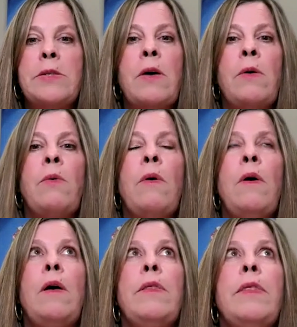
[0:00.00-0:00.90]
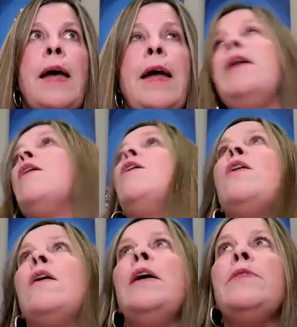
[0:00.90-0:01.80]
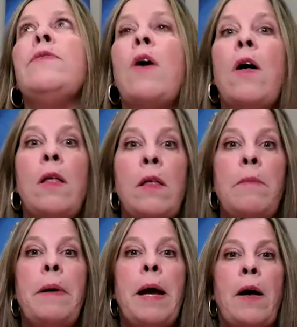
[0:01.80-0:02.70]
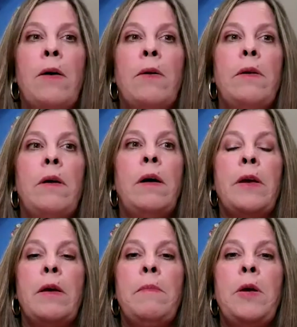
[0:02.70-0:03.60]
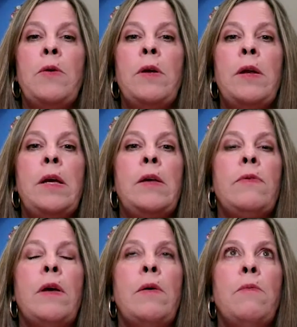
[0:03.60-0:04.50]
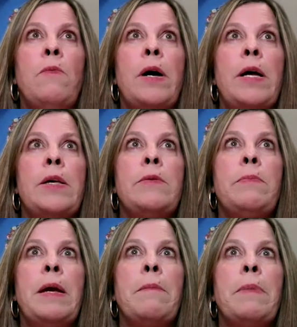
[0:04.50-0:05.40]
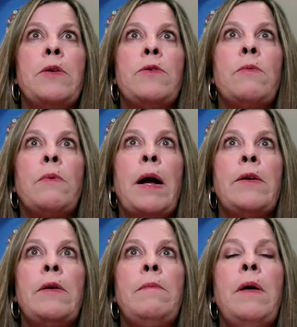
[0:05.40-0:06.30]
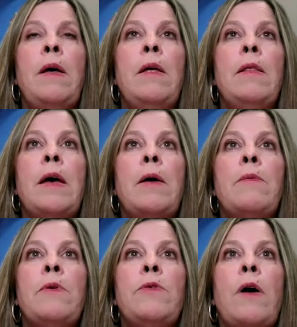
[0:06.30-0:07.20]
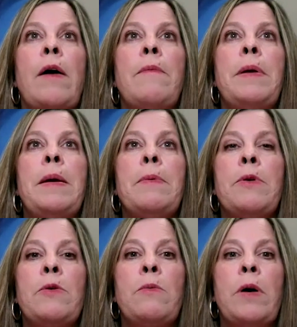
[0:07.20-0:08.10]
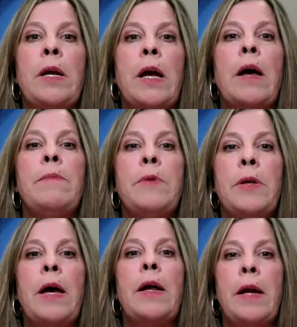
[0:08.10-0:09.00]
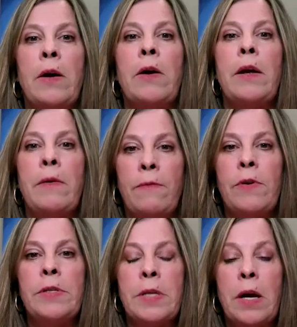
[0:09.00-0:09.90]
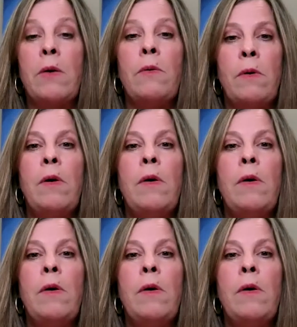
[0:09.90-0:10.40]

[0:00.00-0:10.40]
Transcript: So it's all about the communities and what is being built around them that will drive people to want to come to that area in Frisco.